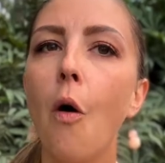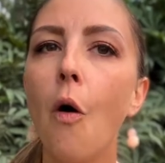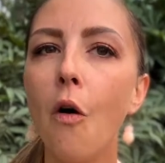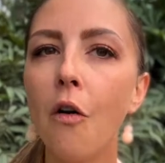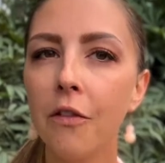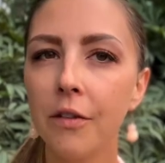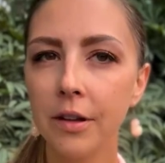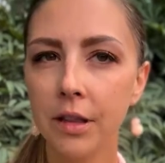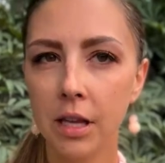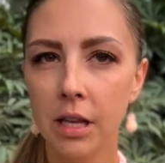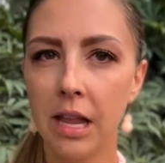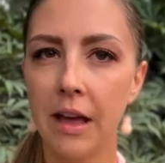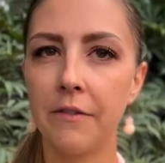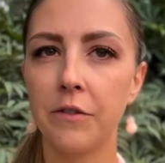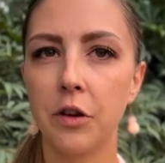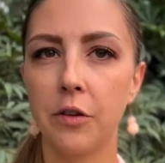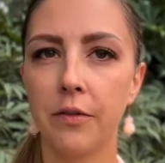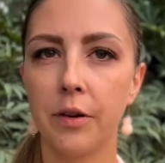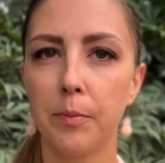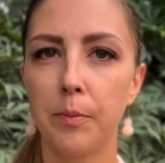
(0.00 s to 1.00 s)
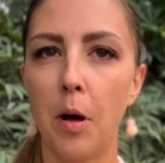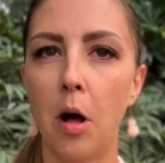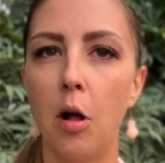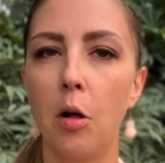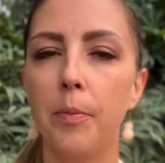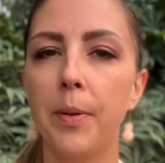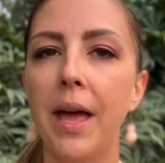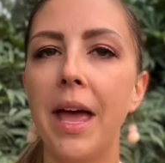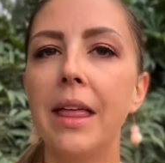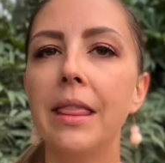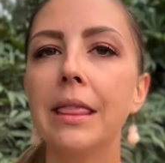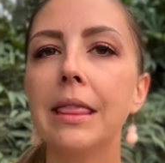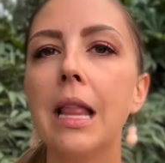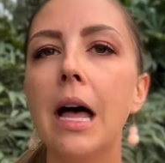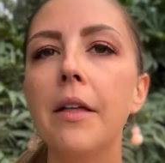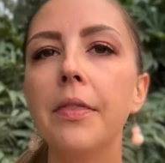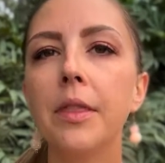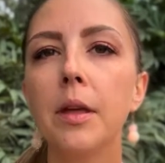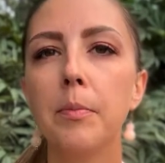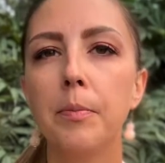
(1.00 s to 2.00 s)
over the leftover pulp and
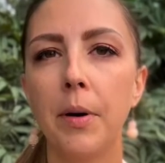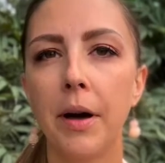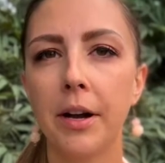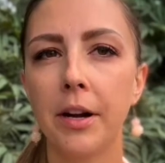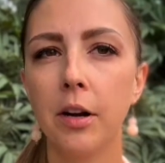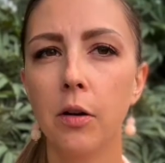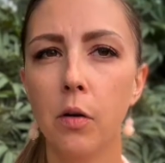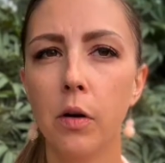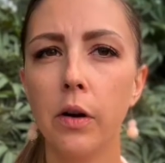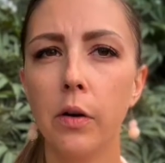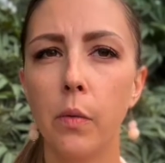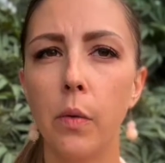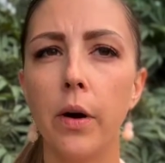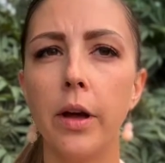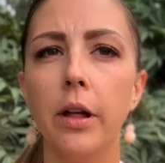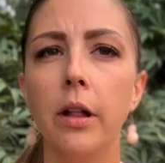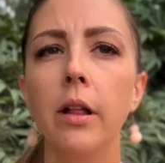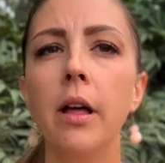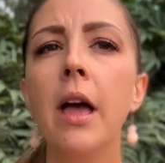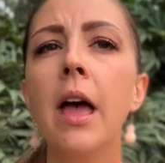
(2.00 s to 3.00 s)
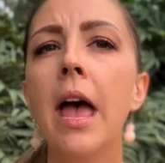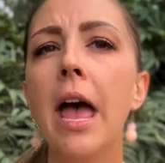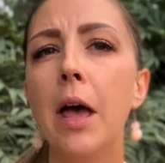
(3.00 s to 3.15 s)
let the butter or oil